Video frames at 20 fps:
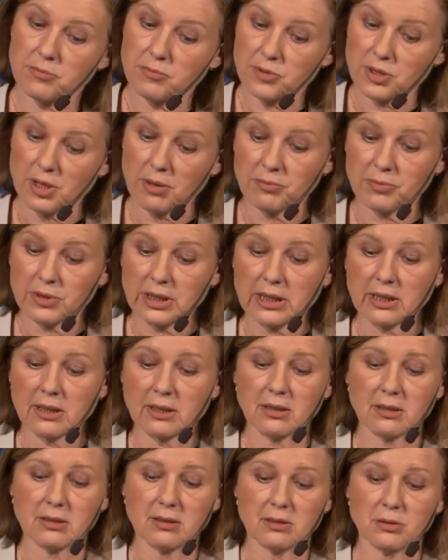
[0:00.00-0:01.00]

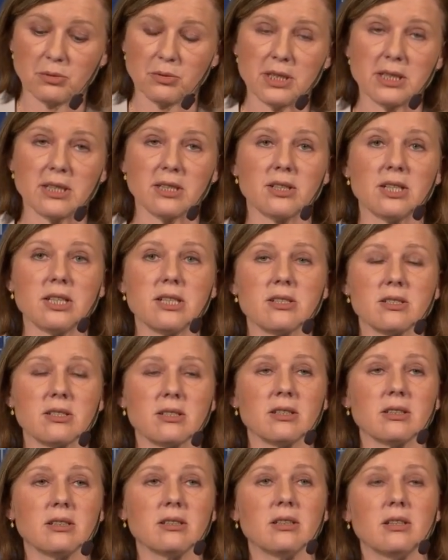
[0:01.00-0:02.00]
something to increase
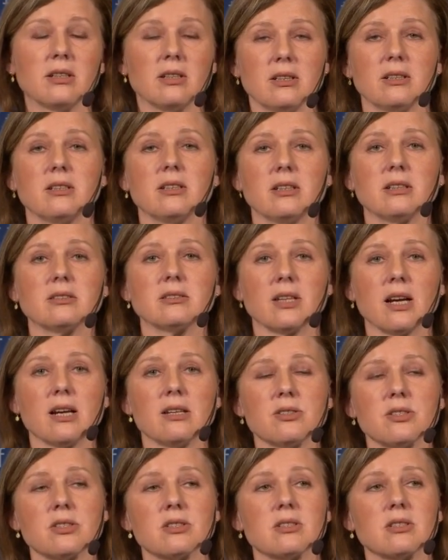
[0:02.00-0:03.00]
the
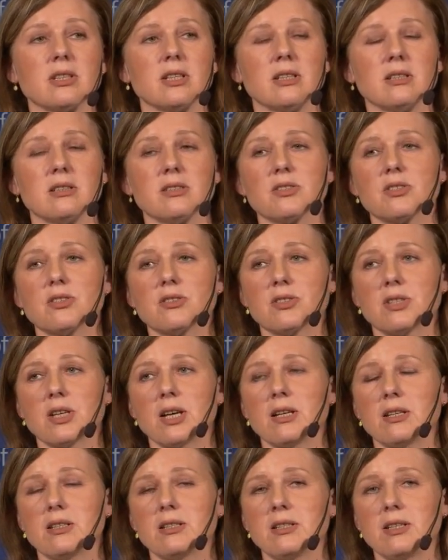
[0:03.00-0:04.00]
trust in the
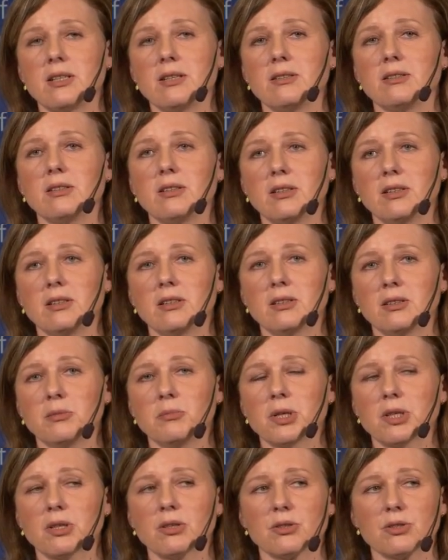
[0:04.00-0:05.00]
society,
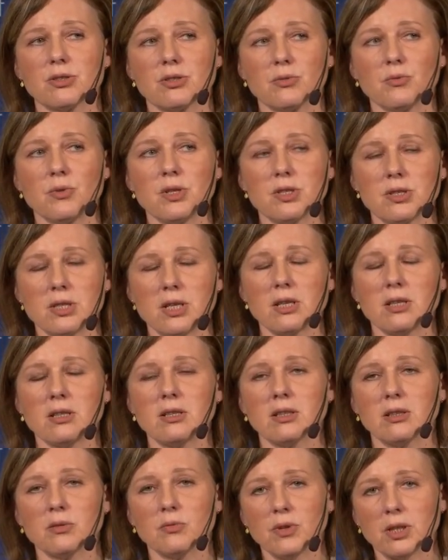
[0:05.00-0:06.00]
because we see
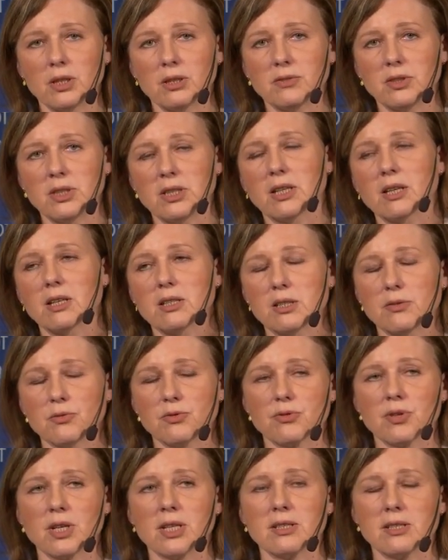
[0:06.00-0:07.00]
that one of the negative
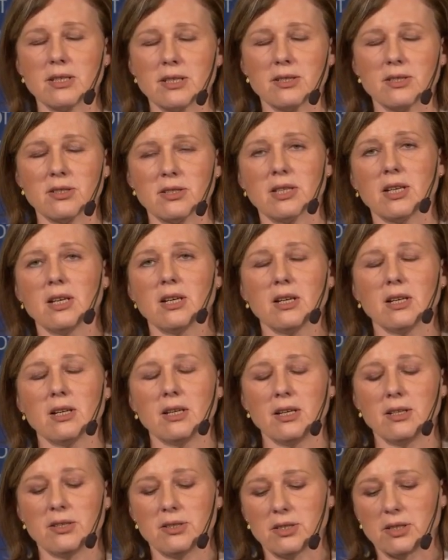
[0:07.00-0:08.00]
trends is
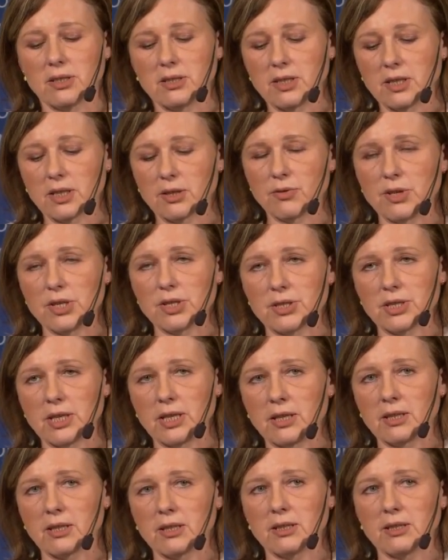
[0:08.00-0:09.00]
the
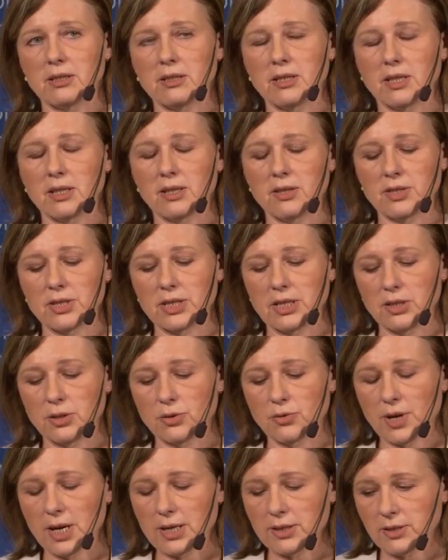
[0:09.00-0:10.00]
decreasing
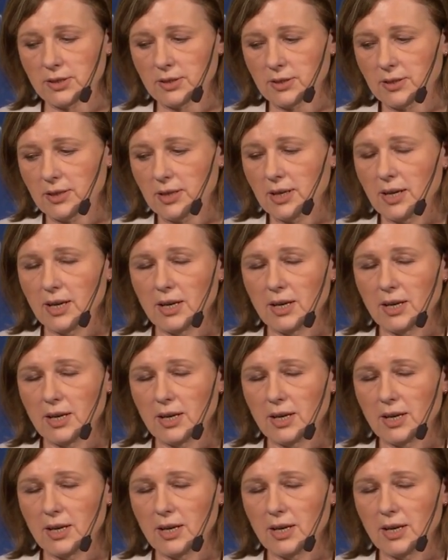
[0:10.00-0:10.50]
trust.